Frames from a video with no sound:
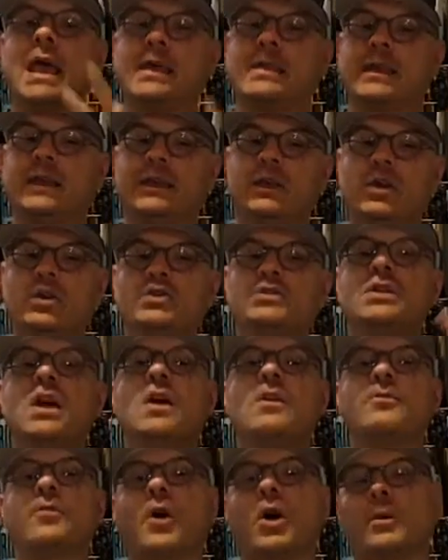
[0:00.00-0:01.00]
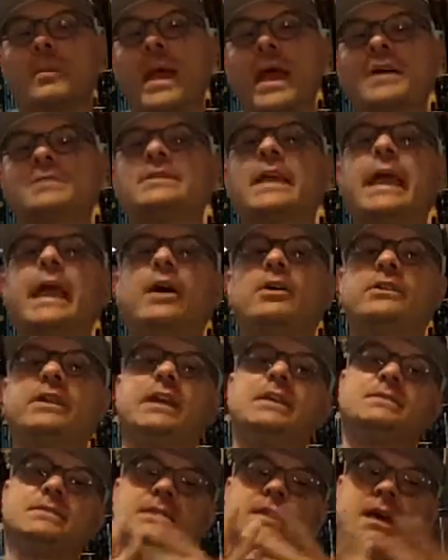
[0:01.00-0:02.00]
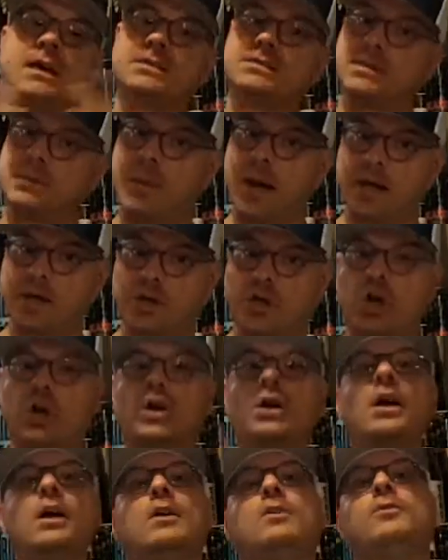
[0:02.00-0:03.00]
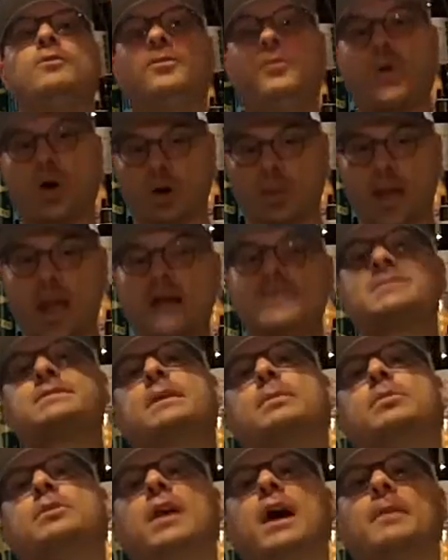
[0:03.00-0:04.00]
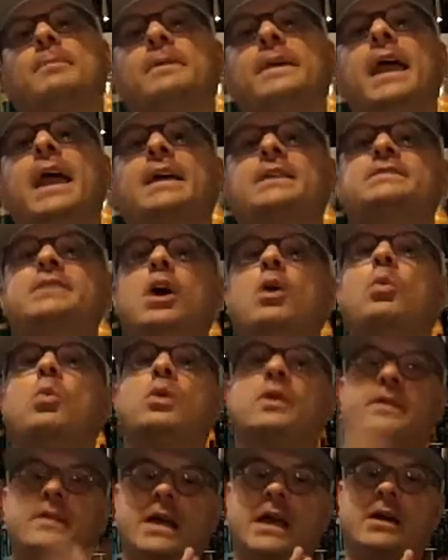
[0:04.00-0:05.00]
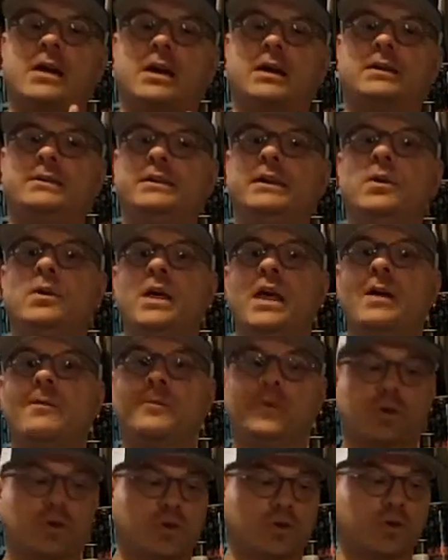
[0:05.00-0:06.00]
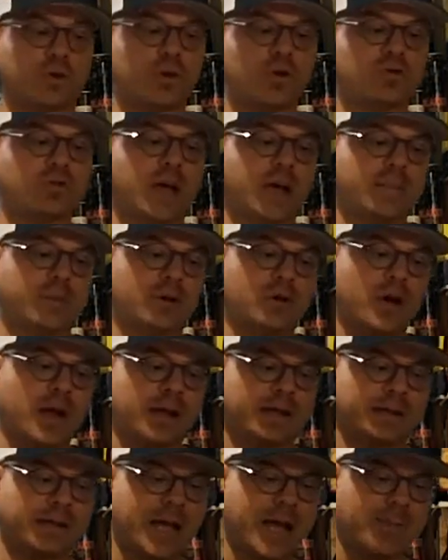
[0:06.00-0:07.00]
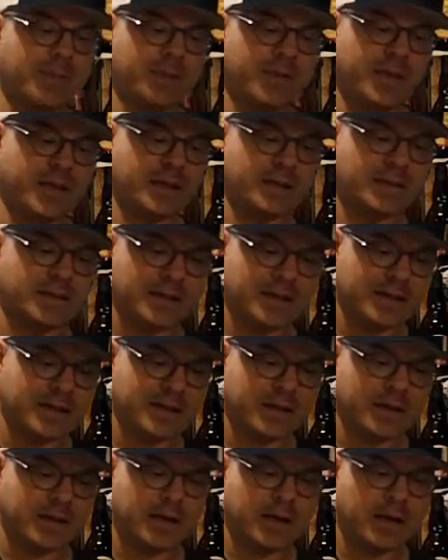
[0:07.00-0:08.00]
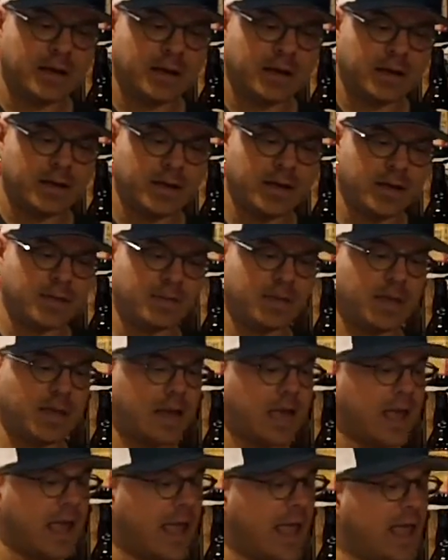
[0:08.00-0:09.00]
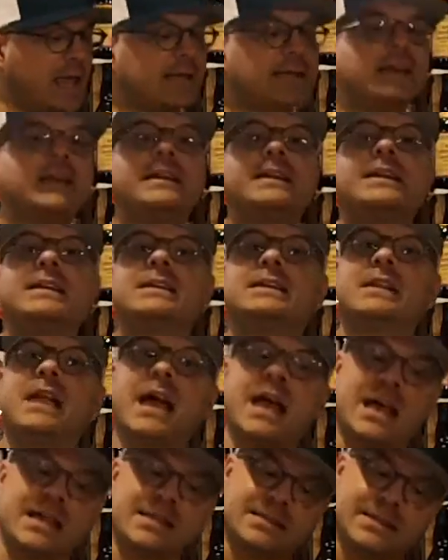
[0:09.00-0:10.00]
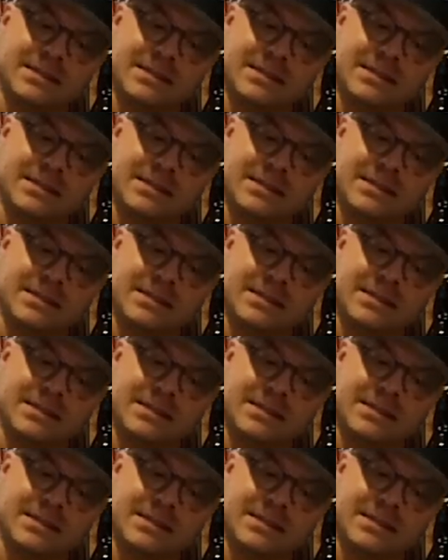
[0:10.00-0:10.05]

They use Farmhouse Ale Yeast, thus the moniker Farmhouse Double IPA. So without further ado, time to crack the top on this. Yeah, and get it in the glass.